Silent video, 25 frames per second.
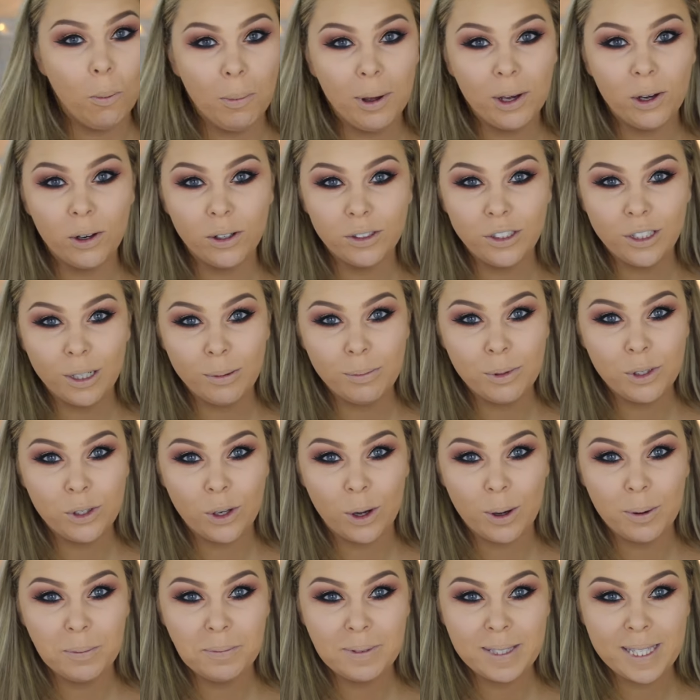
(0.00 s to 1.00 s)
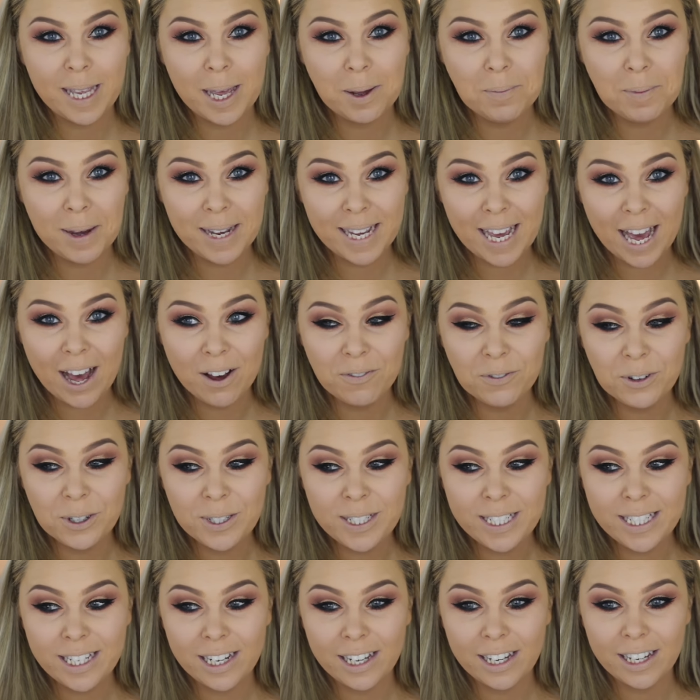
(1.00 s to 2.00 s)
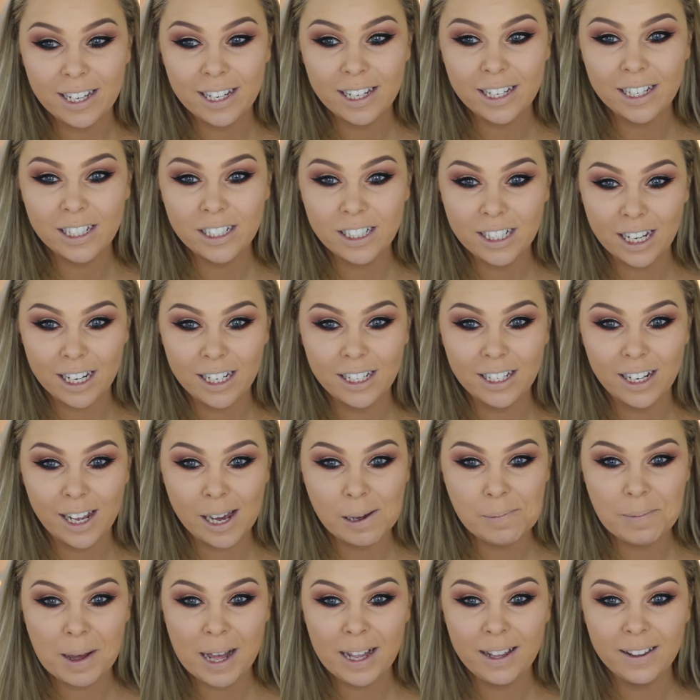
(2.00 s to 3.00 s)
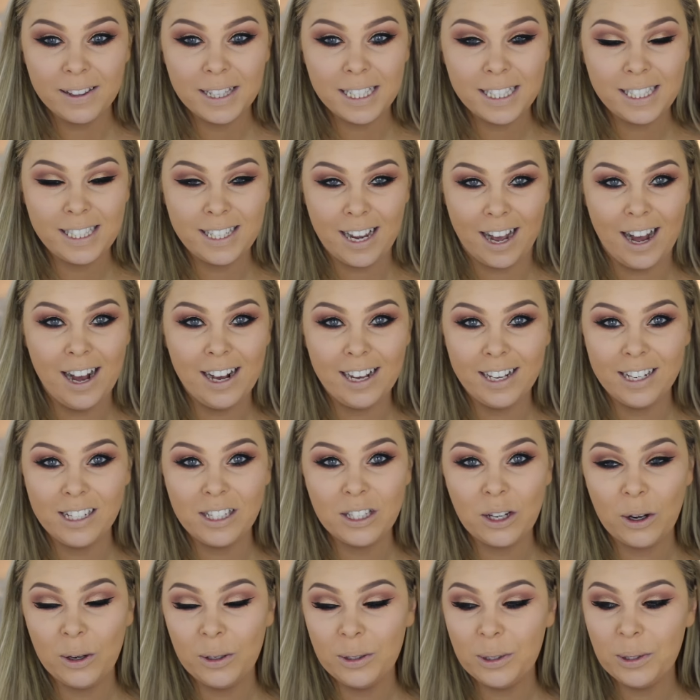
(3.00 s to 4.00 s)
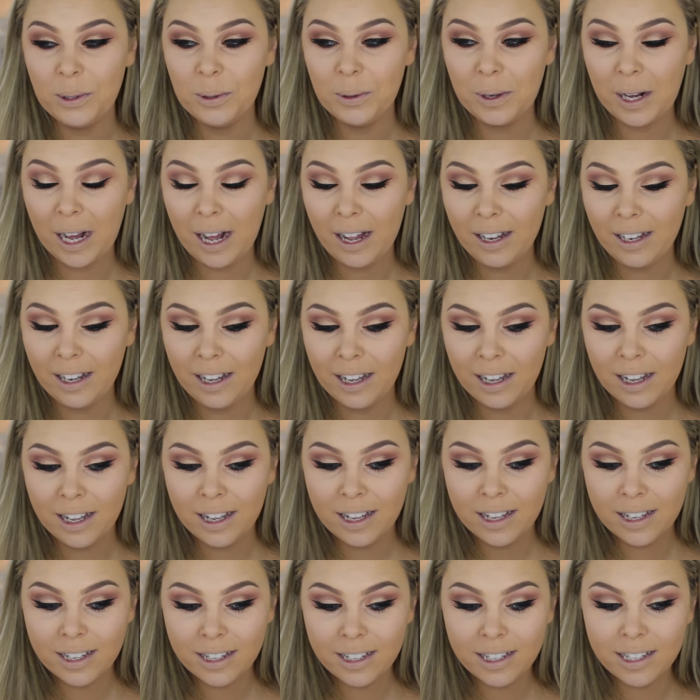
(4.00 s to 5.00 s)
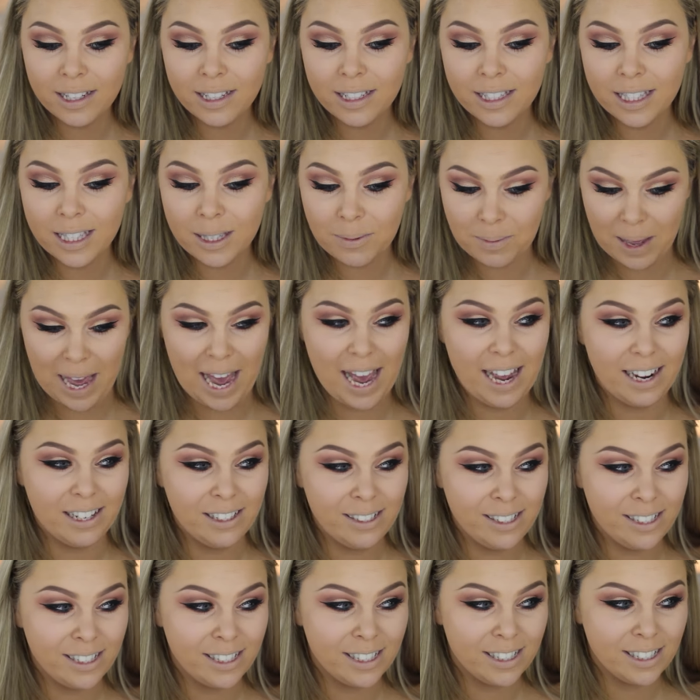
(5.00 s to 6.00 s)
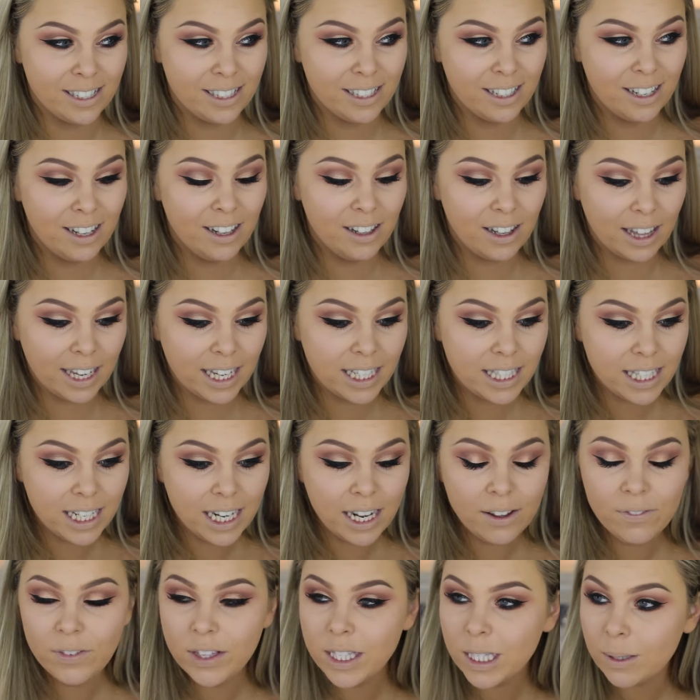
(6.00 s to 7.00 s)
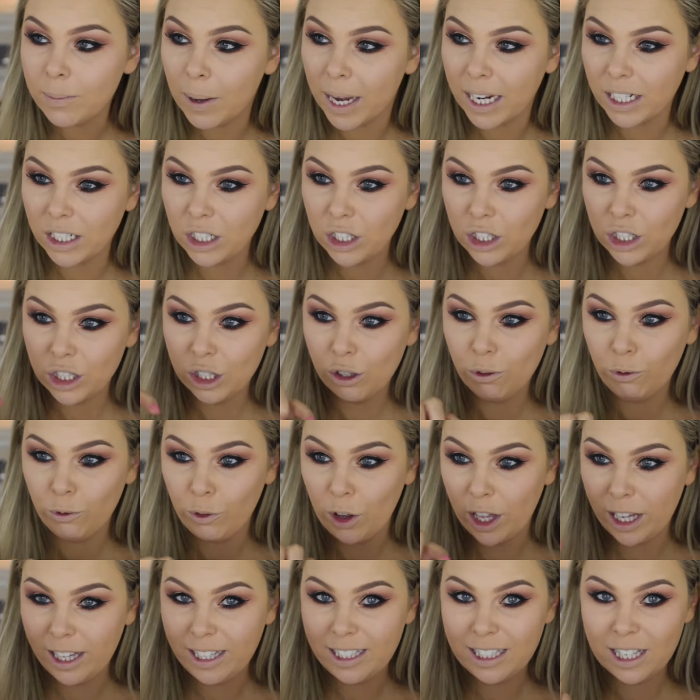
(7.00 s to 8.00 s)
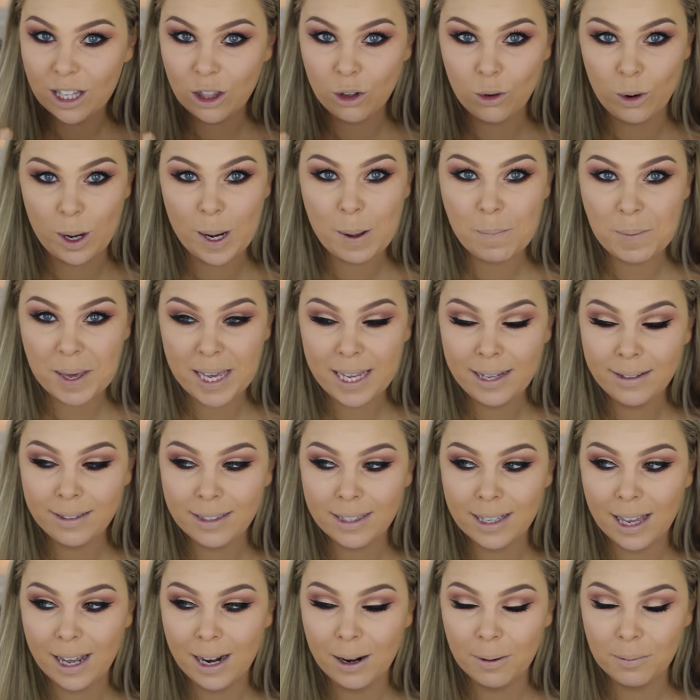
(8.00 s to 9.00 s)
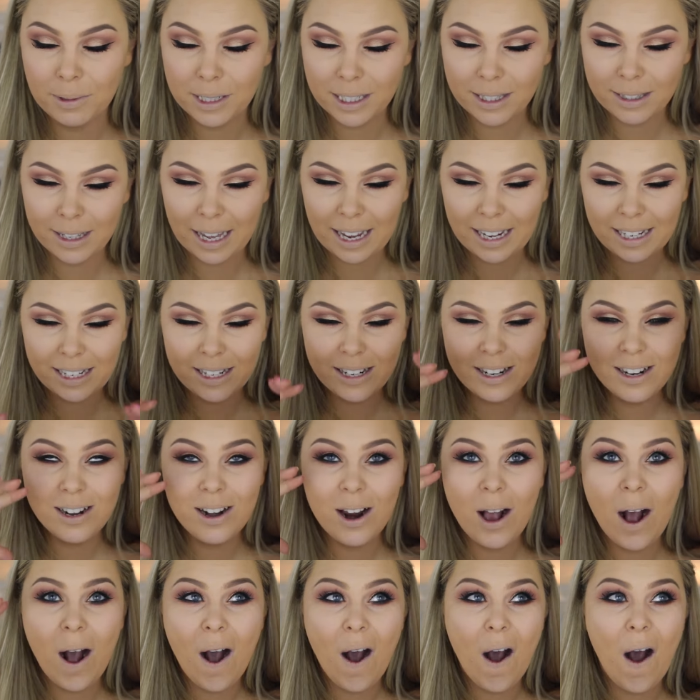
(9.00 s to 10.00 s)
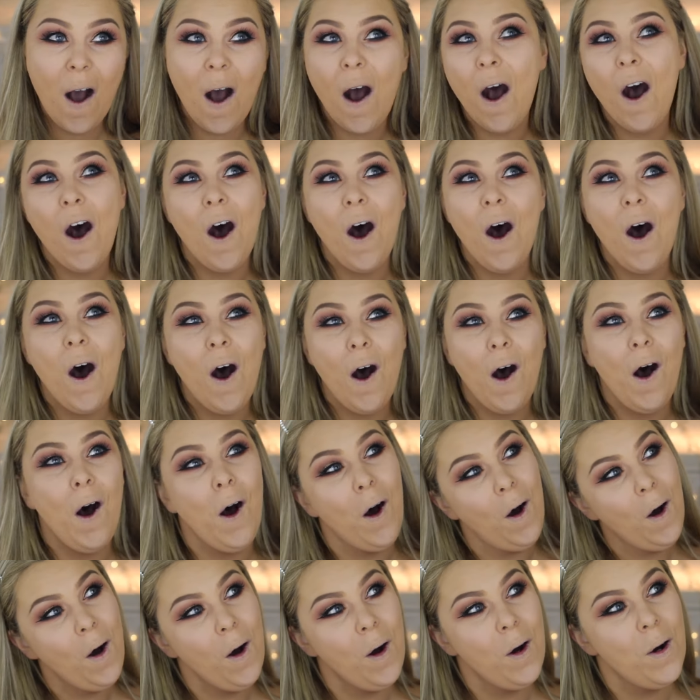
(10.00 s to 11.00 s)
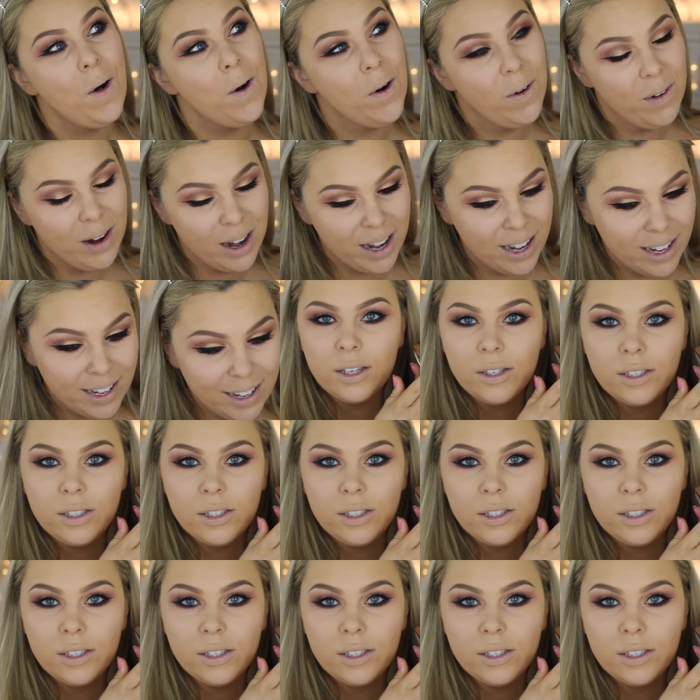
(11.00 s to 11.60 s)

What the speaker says: Oh my gosh, I'm so upset. My Kat Von D Shade and Light palette, the darkest contour color, smashed. Like it didn't even smash, it just fell into three bits and I'm just like, no!